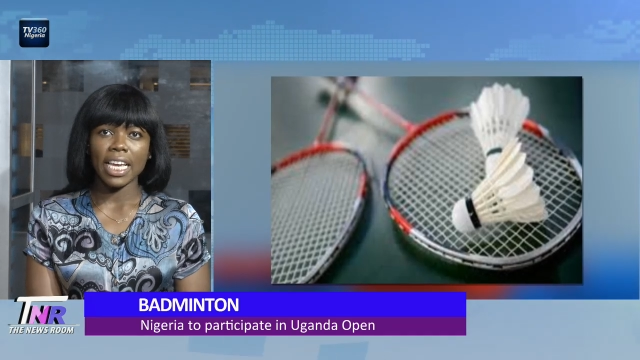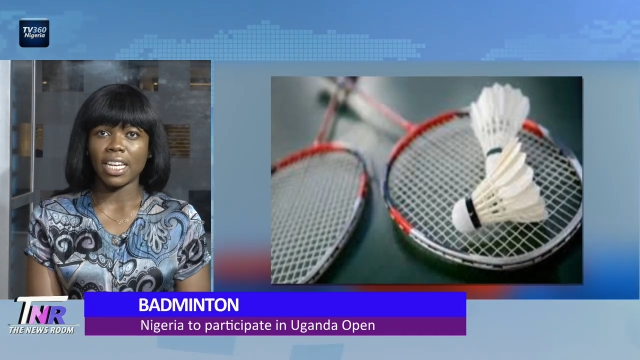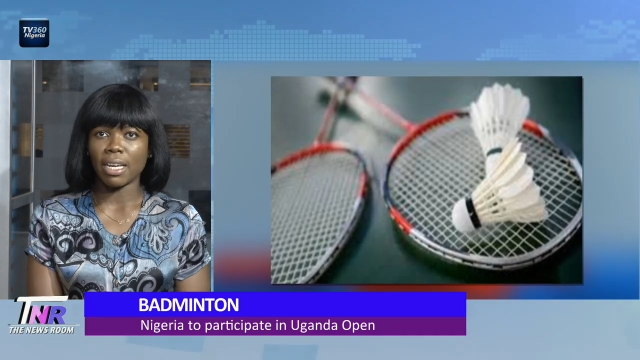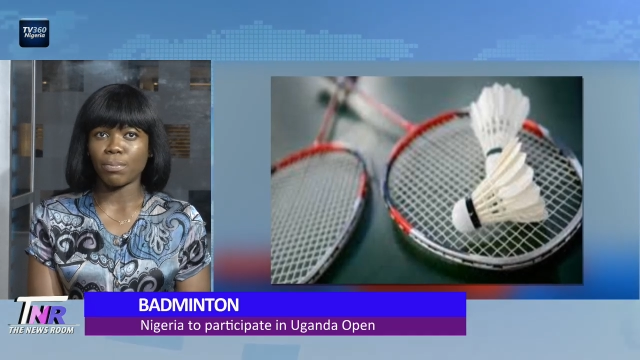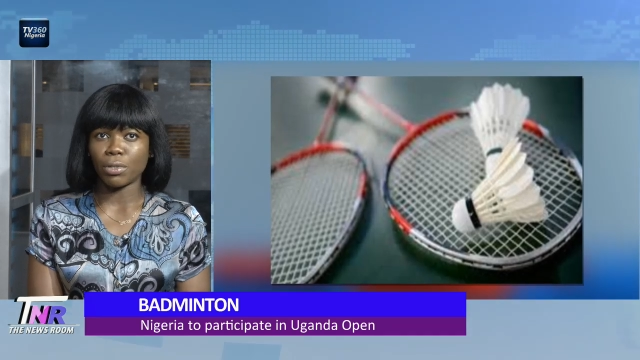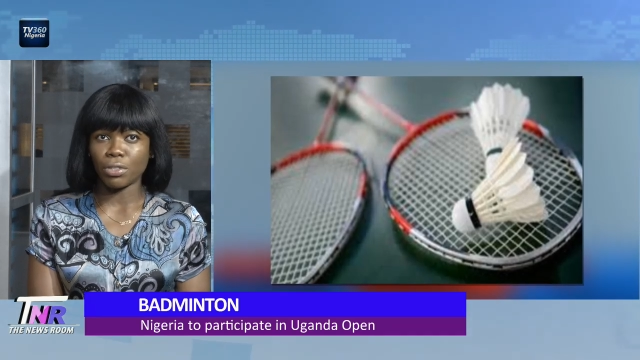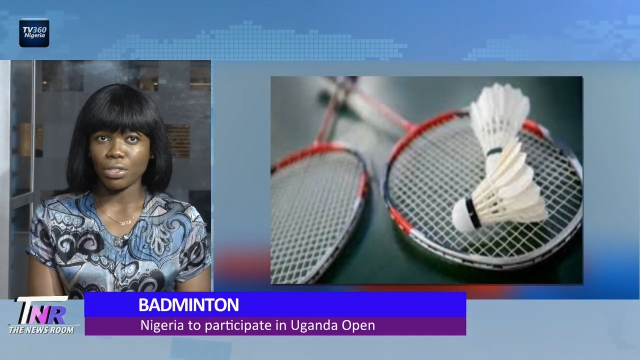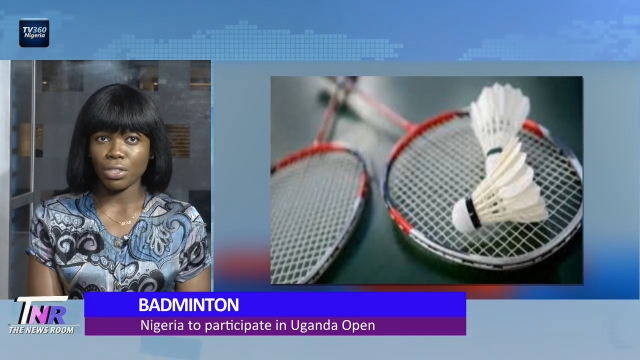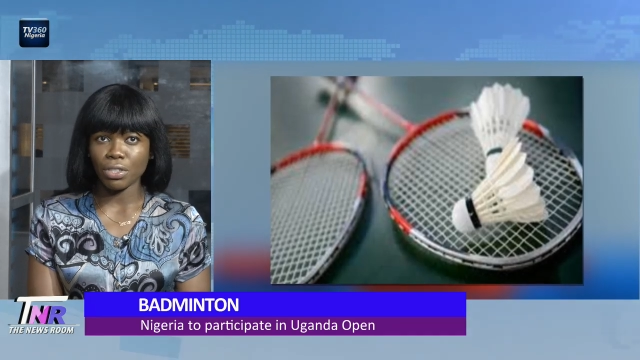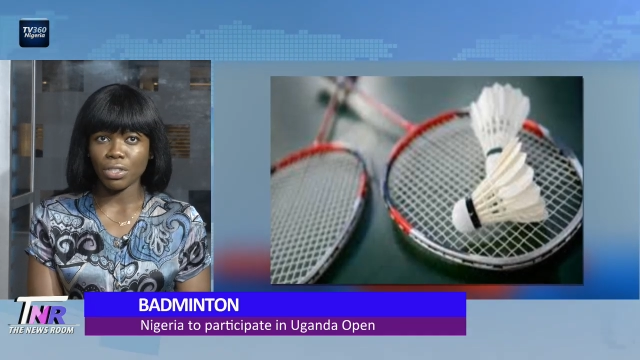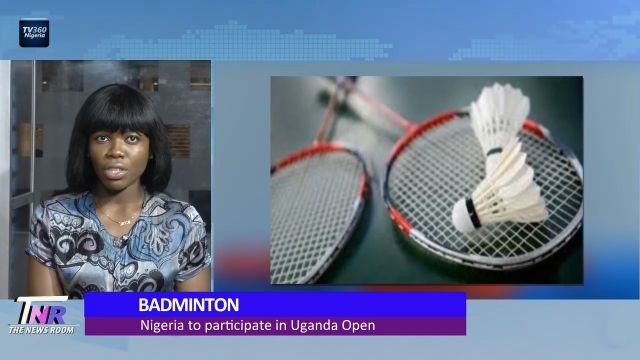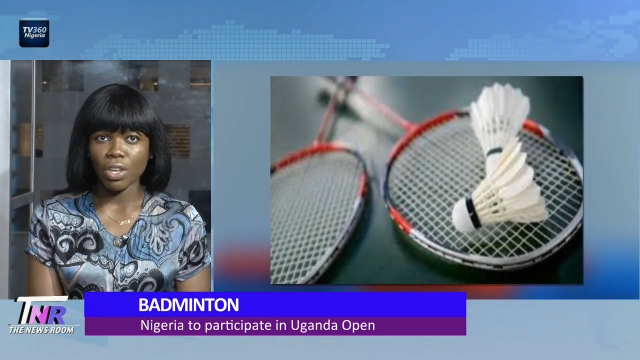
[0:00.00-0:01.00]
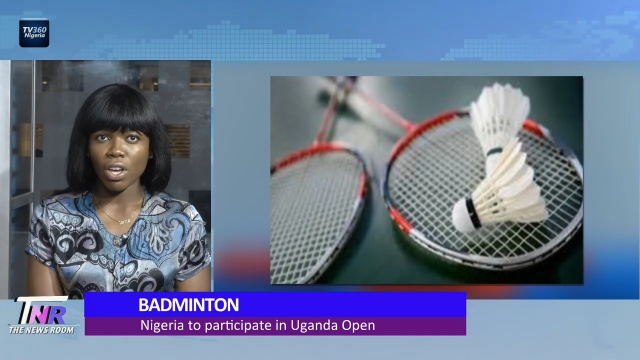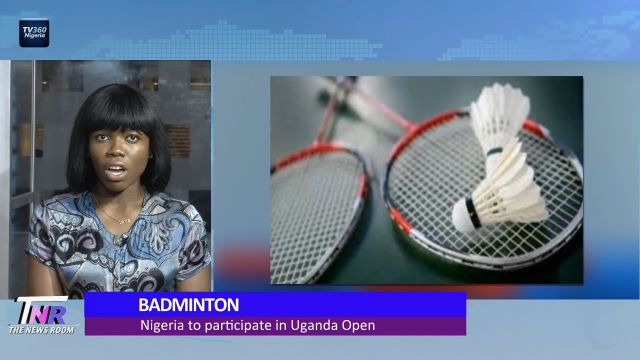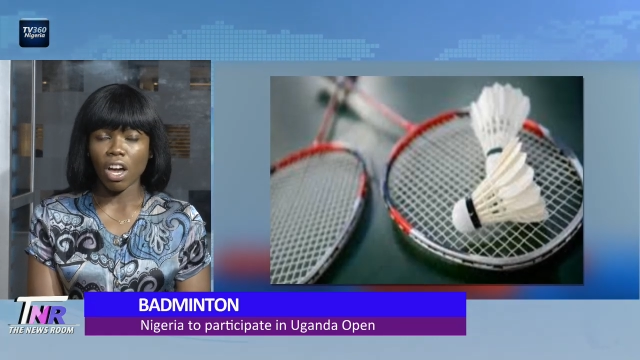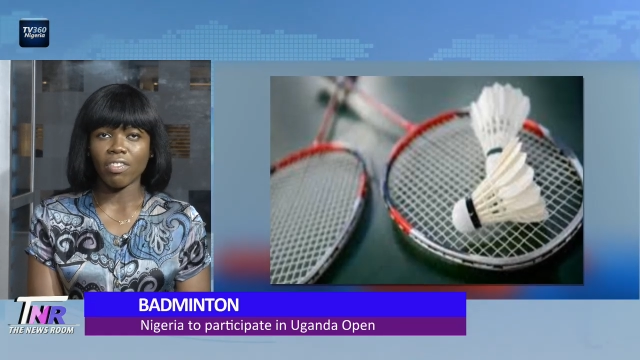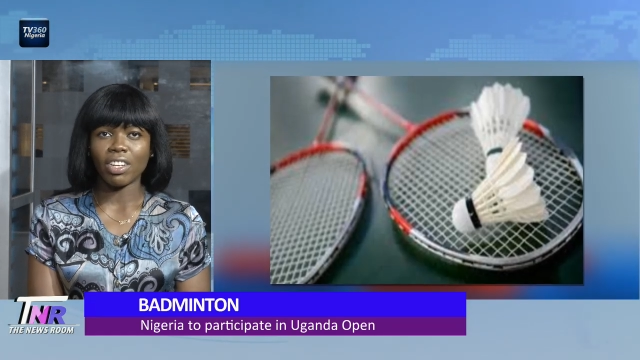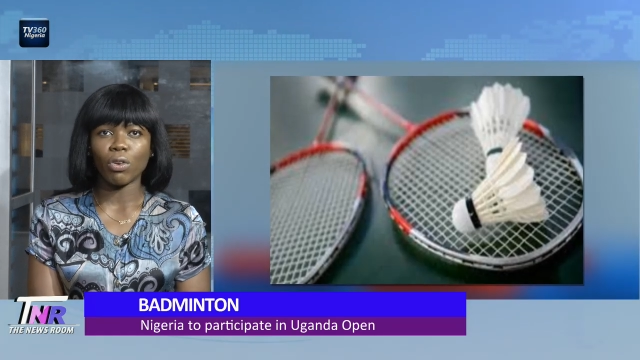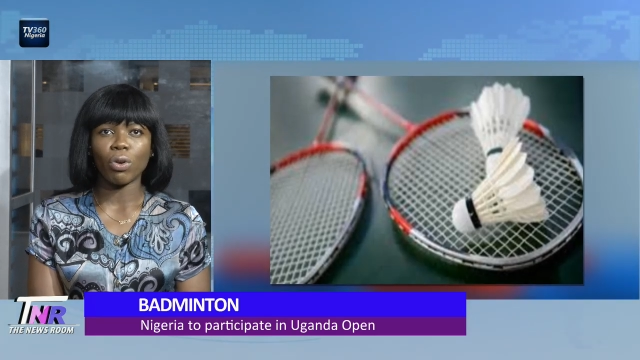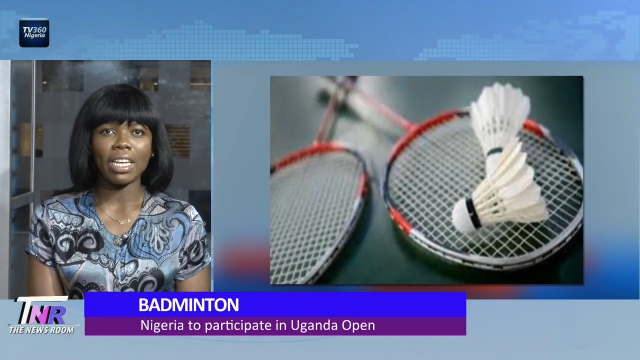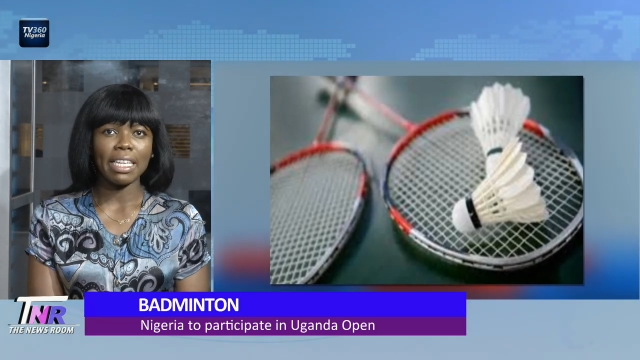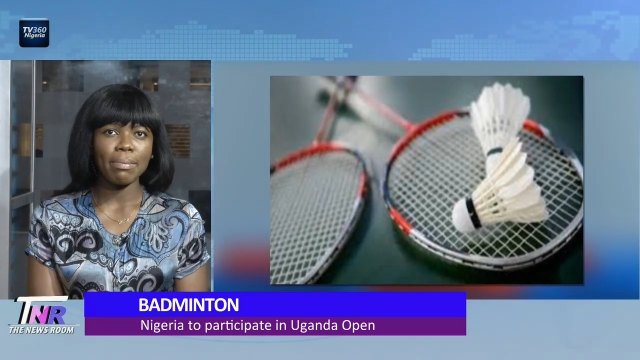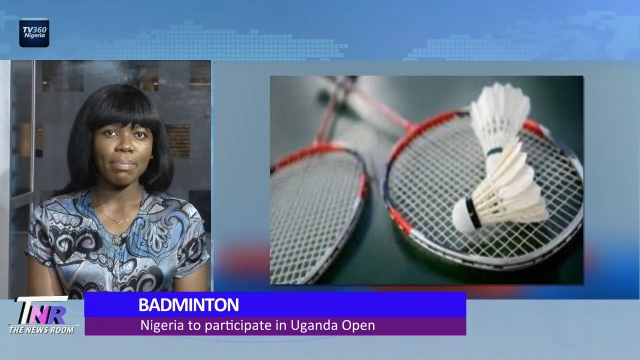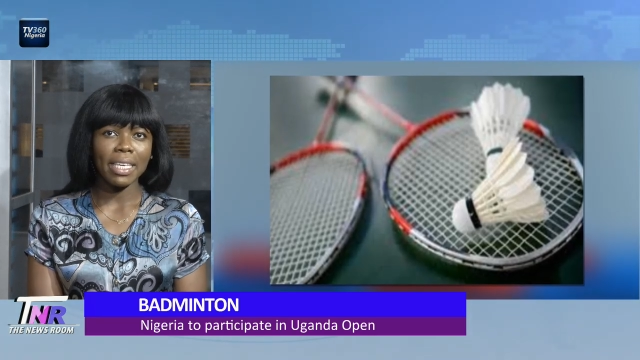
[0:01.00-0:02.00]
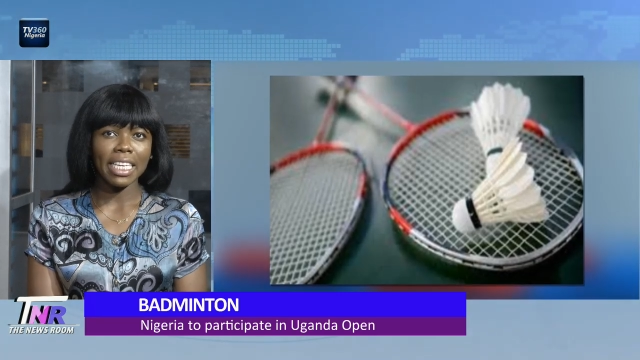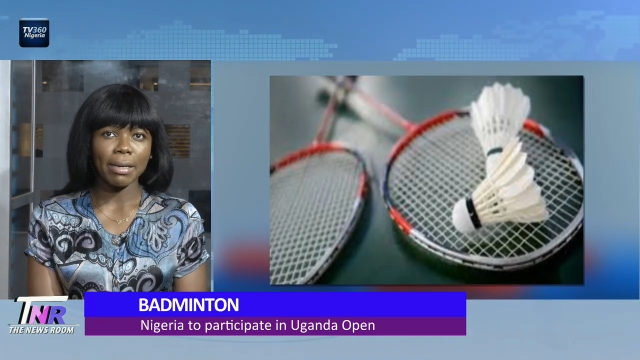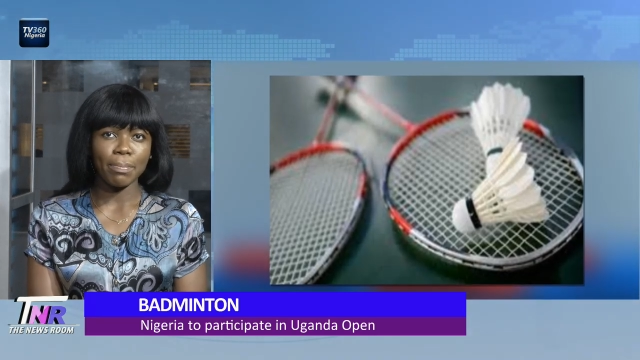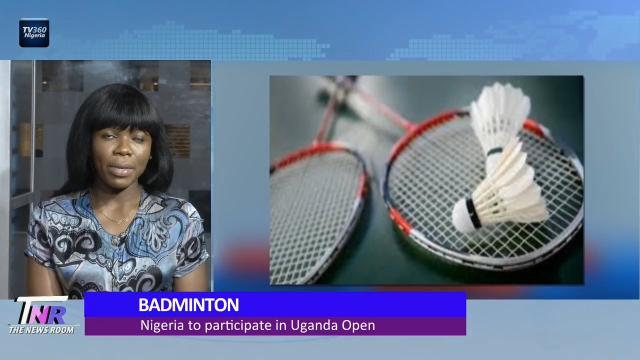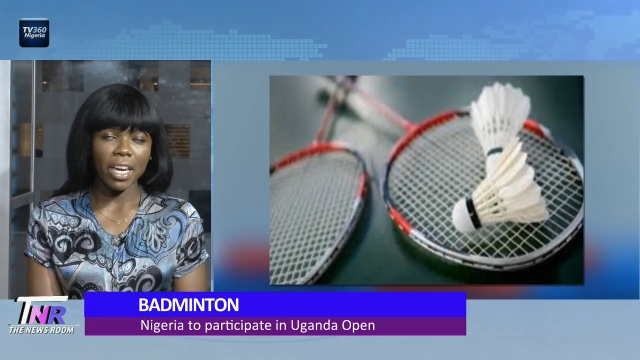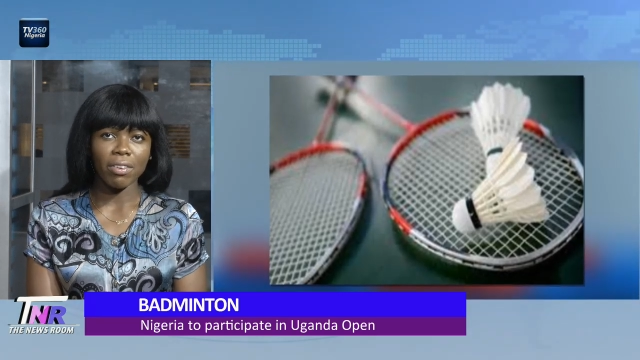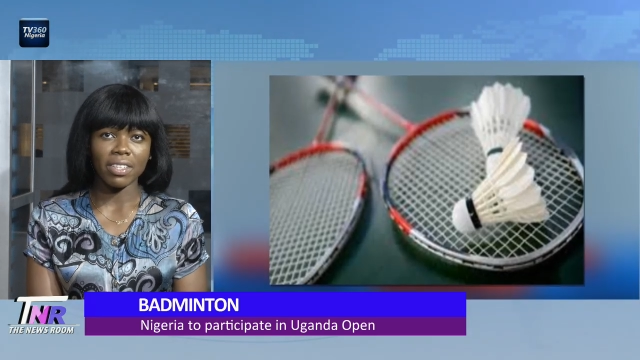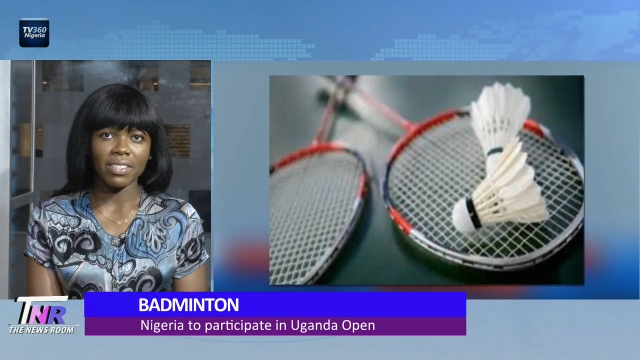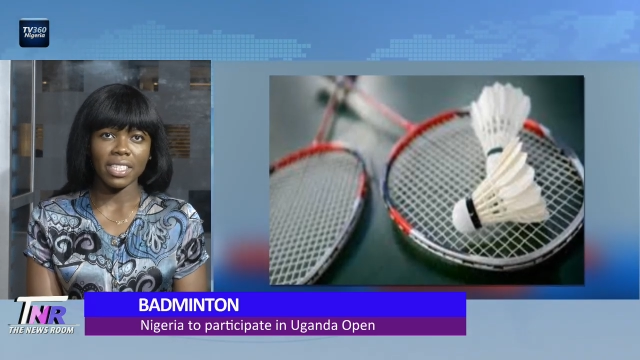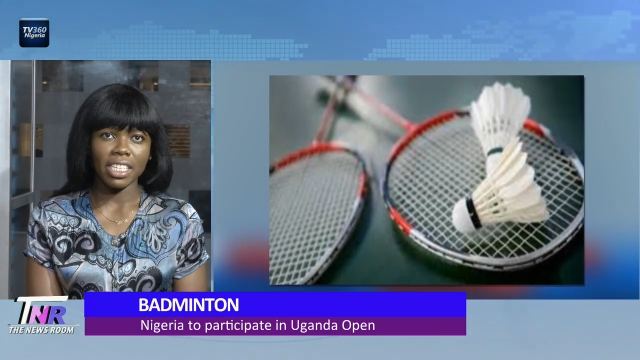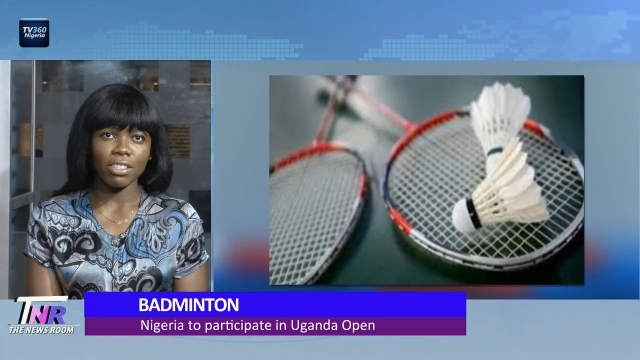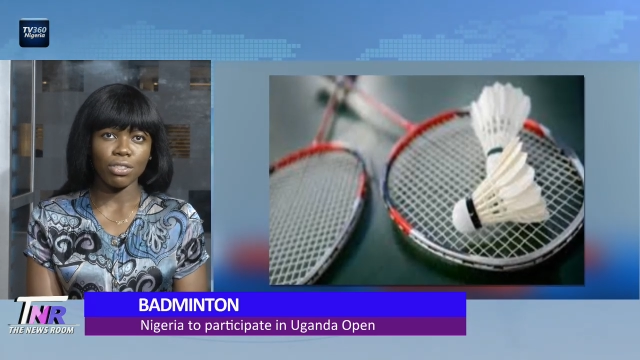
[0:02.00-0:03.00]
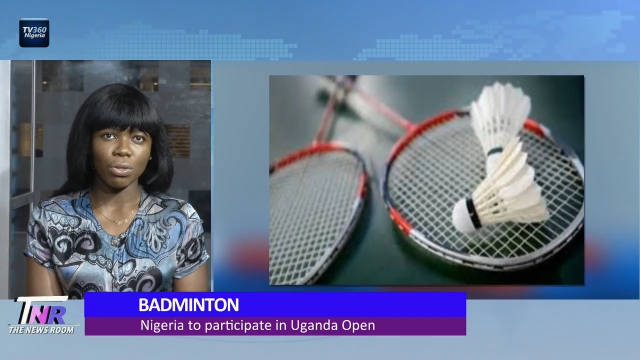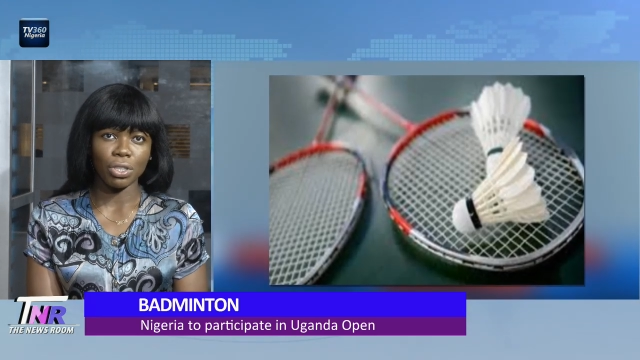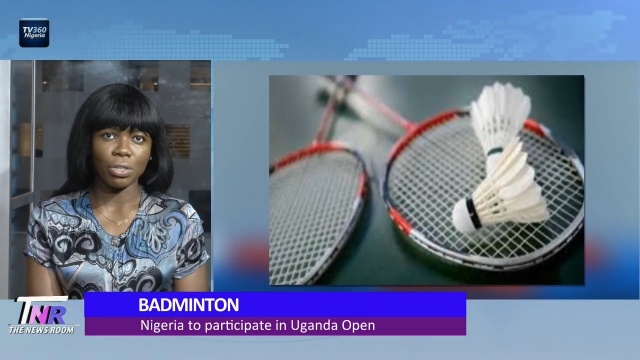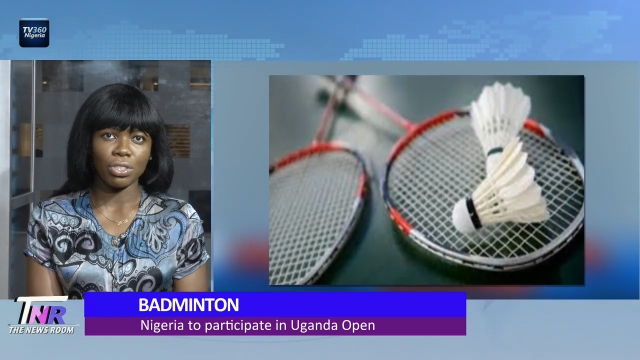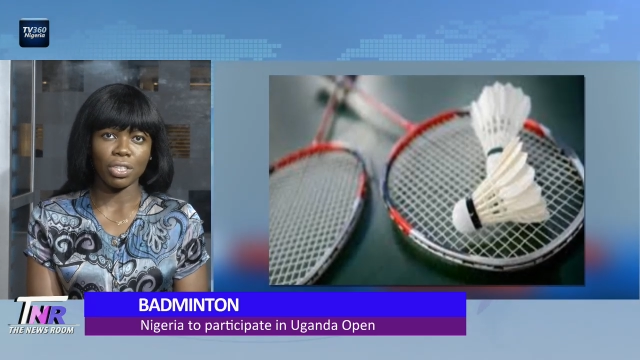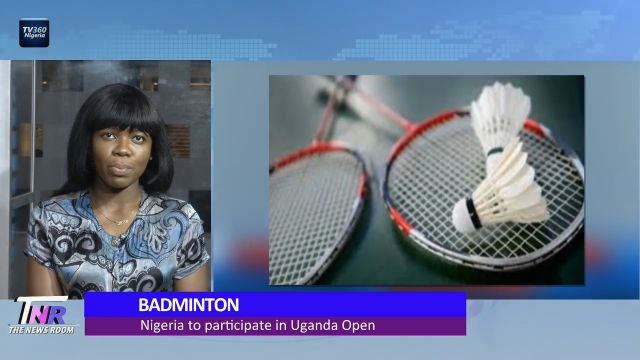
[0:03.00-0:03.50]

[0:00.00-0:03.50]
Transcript: in the pursuit of an Olympic appearance in Tokyo,